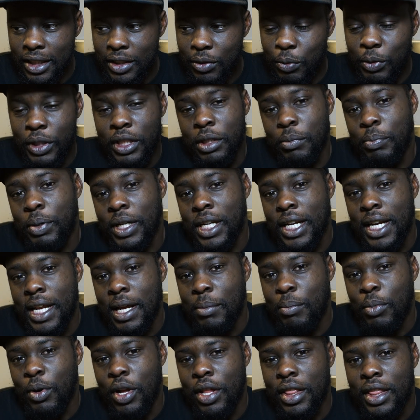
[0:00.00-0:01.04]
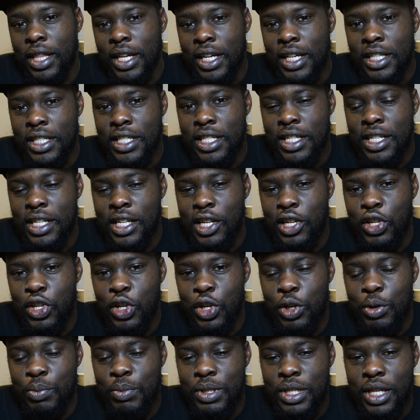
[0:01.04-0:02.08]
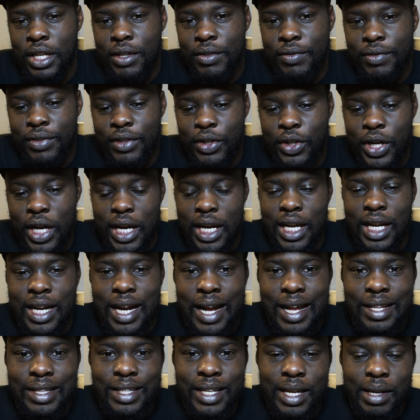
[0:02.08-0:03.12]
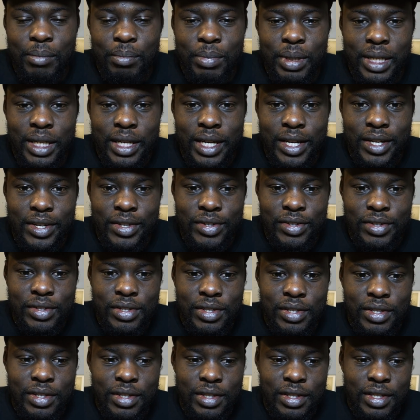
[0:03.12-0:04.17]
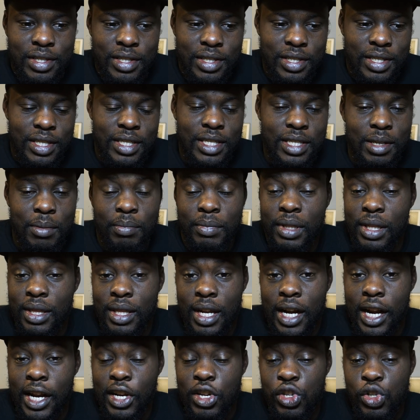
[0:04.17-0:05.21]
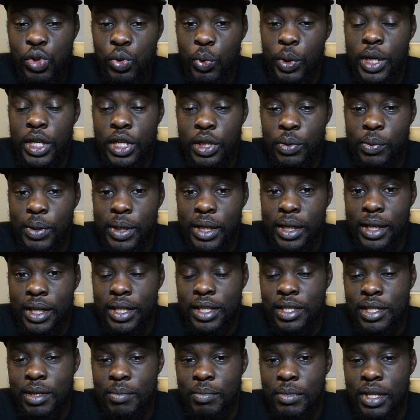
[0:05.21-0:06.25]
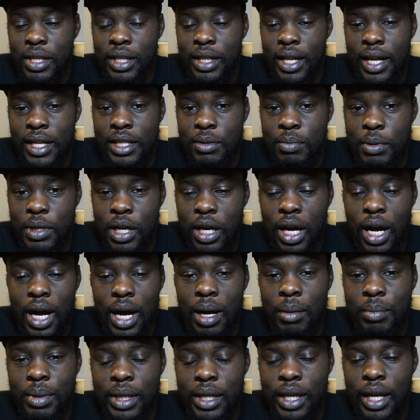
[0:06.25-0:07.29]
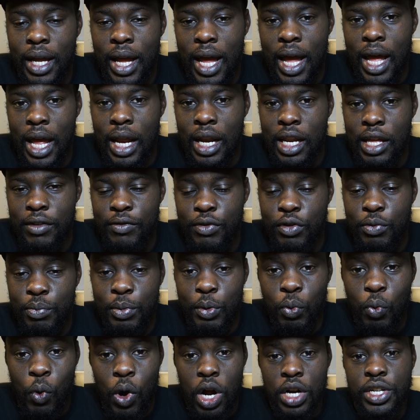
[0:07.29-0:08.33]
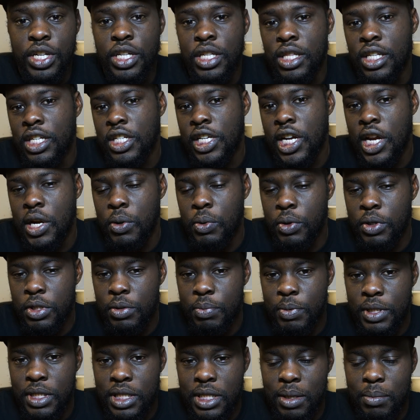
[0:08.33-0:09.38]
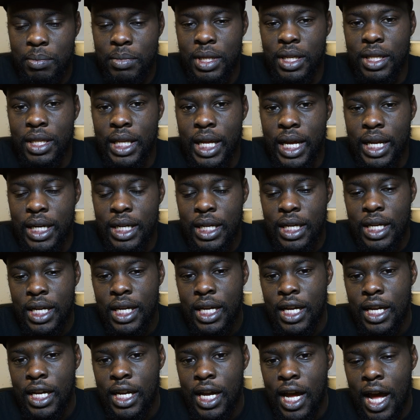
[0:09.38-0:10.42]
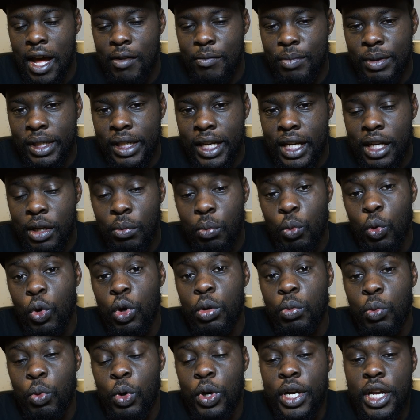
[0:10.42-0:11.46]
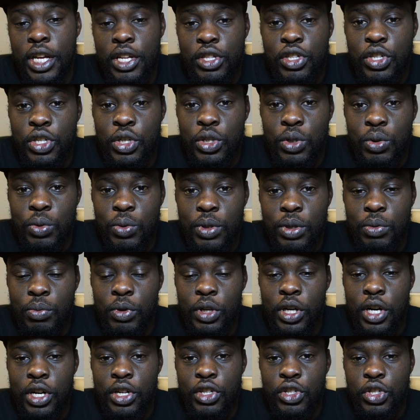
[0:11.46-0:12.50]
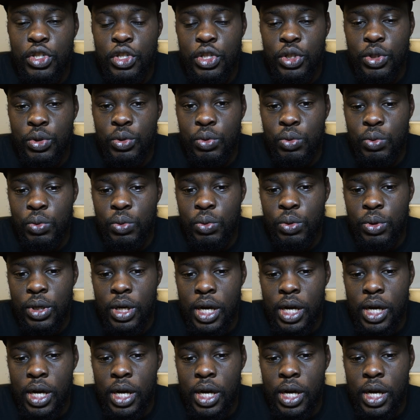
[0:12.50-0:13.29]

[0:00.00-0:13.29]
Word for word: really put a damper on things in terms of creating content, because this is something that I enjoy doing. It's something that's been a hobby, and if you've been watching the channel, it's been something that I've been getting more and more into in regards to